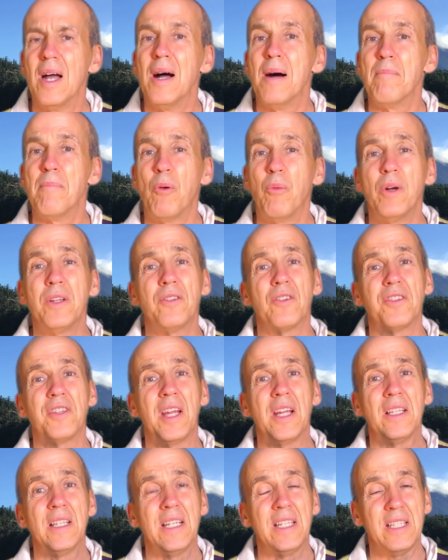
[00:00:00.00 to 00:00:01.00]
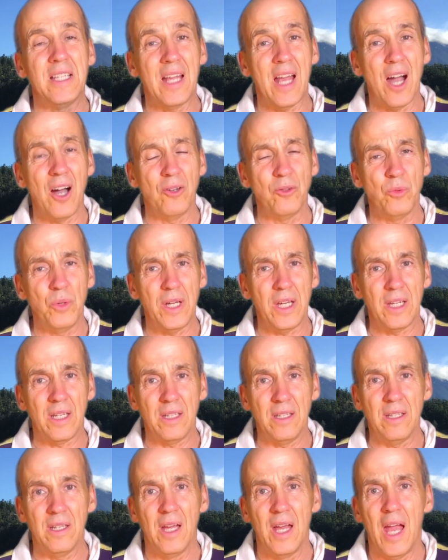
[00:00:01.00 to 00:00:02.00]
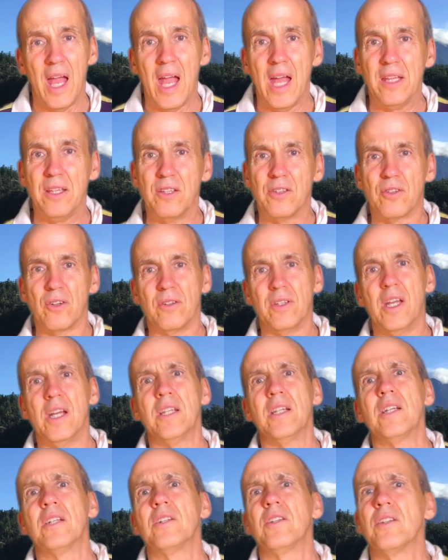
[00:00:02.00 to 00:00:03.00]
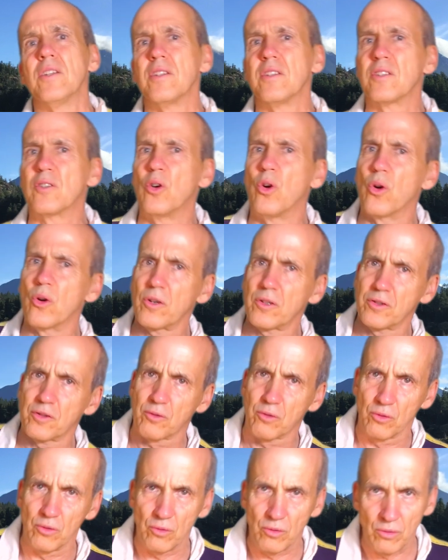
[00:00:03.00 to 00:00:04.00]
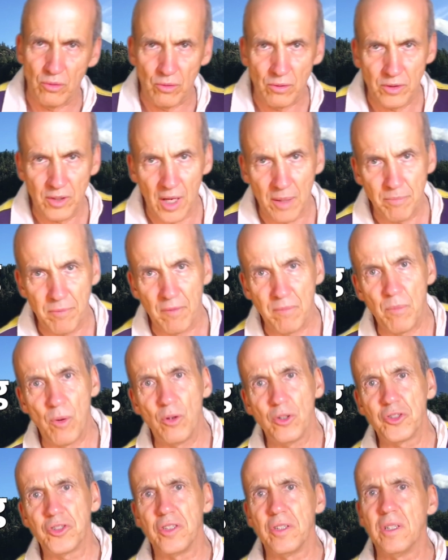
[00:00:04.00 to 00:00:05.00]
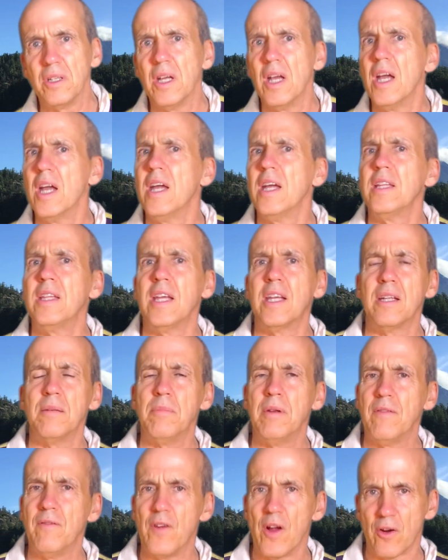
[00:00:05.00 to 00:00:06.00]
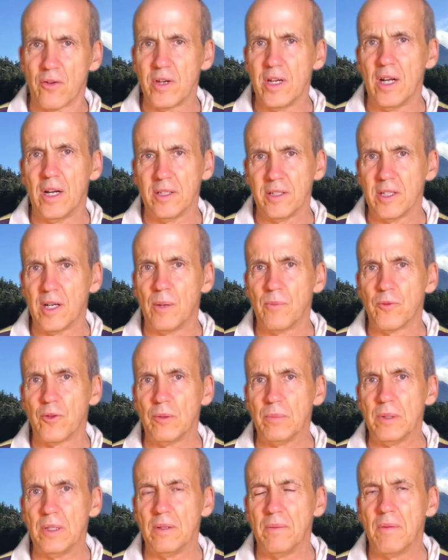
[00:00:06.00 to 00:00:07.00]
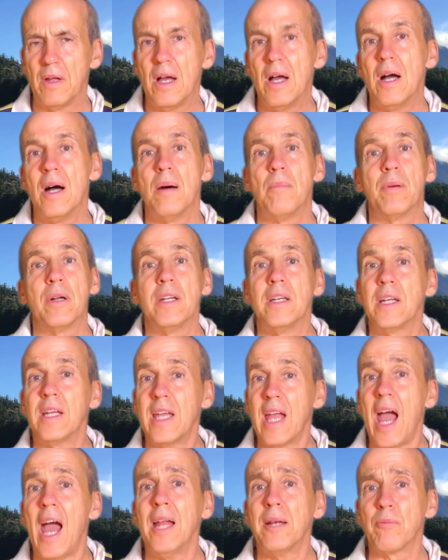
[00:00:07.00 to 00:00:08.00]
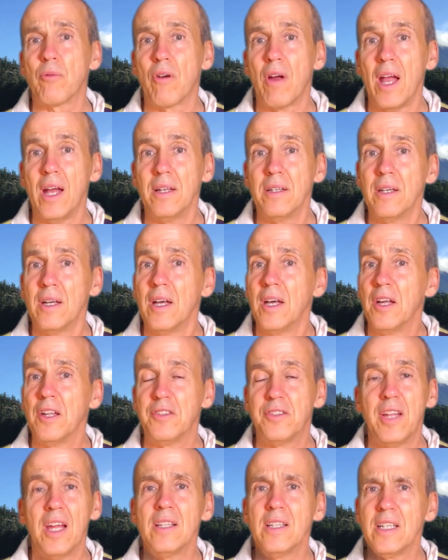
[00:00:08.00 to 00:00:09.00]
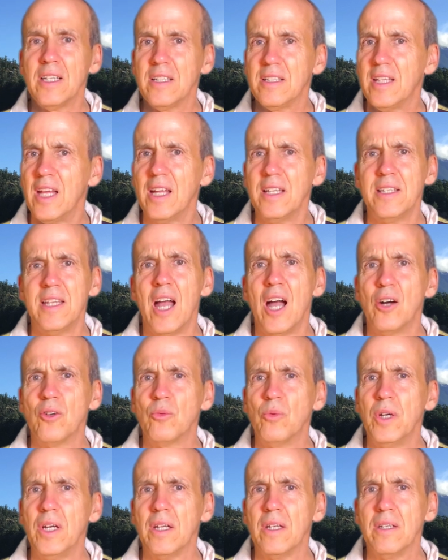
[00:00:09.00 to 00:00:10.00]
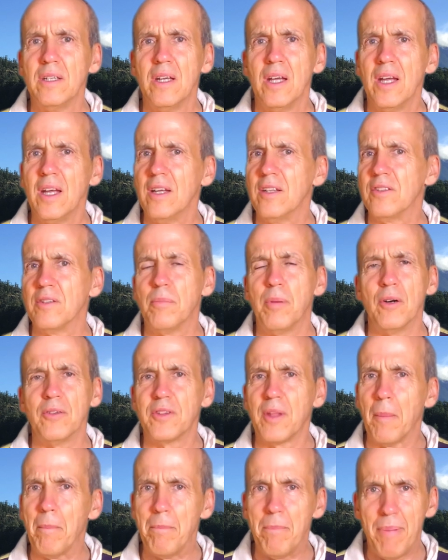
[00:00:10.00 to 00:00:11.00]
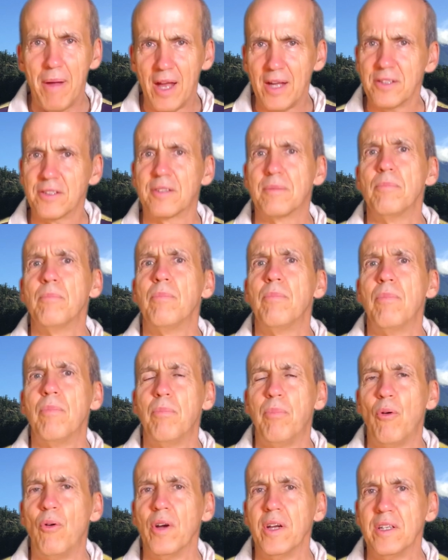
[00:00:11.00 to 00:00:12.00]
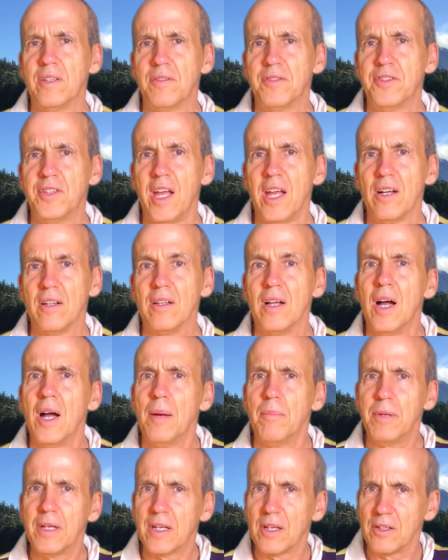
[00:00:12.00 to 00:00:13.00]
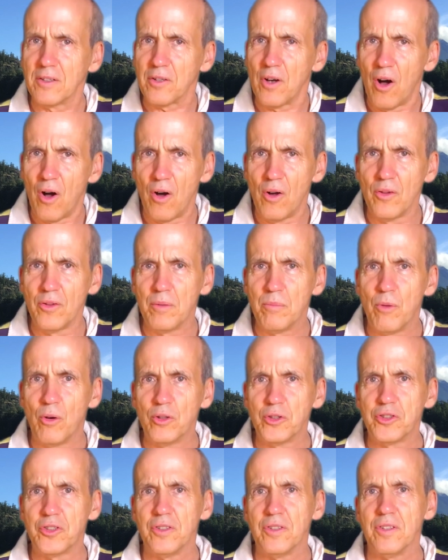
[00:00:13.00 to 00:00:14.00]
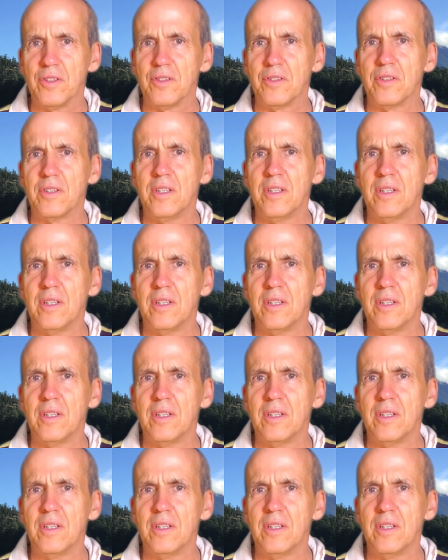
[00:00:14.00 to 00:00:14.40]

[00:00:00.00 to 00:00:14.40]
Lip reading: But when they're sailing downwind and they start getting into this corkscrew type of motion, they can be very uncomfortable. But in a catamaran, sailing dead downwind is about the best point of sail because all the motion is